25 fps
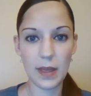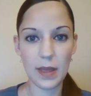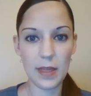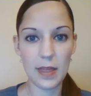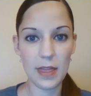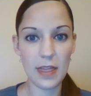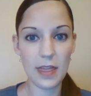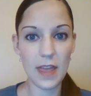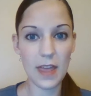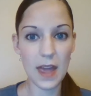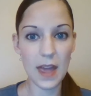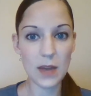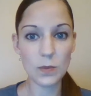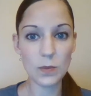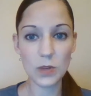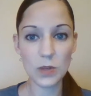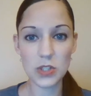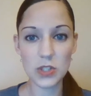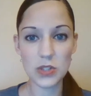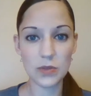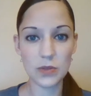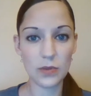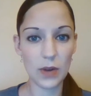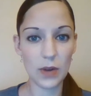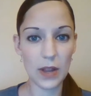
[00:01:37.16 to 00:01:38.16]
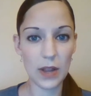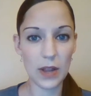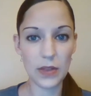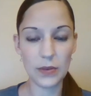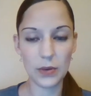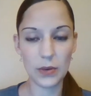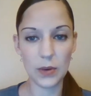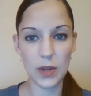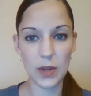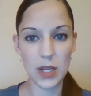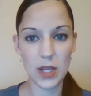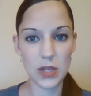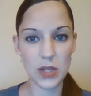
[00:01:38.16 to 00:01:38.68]
Then once you've read
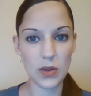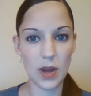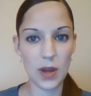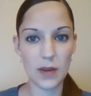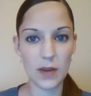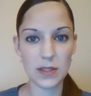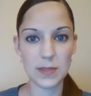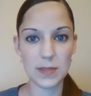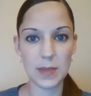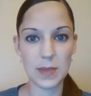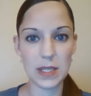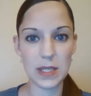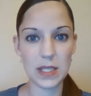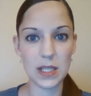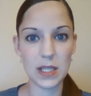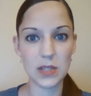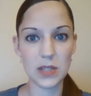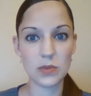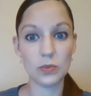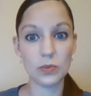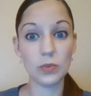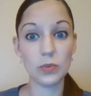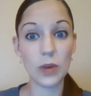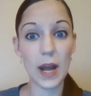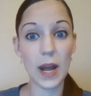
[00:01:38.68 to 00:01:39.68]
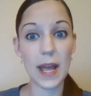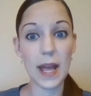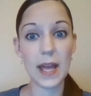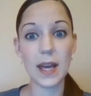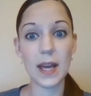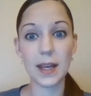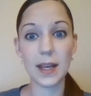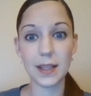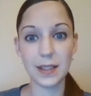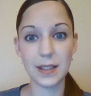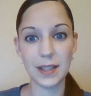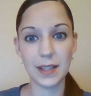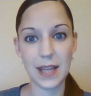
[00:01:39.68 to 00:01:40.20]
through it and you have some ideas, write
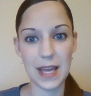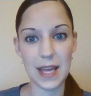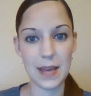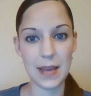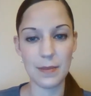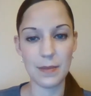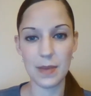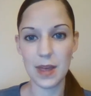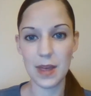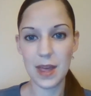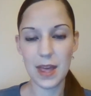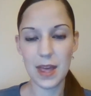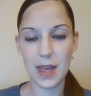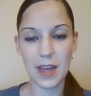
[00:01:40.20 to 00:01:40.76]
a claim.